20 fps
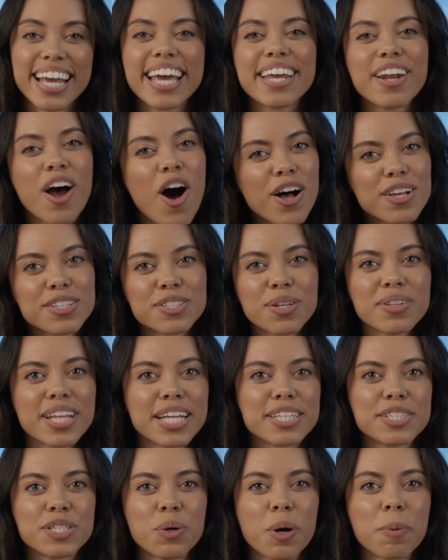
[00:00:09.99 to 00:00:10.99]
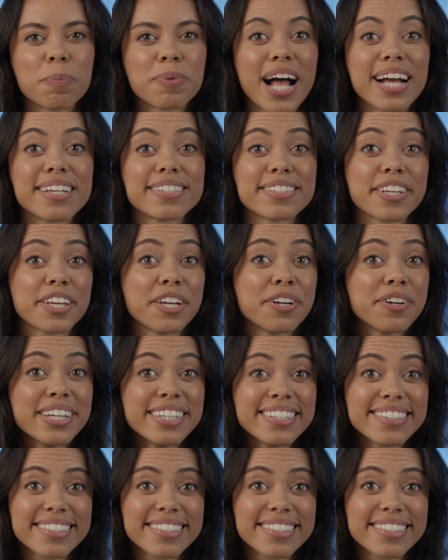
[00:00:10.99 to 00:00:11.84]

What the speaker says: It also lets you apply security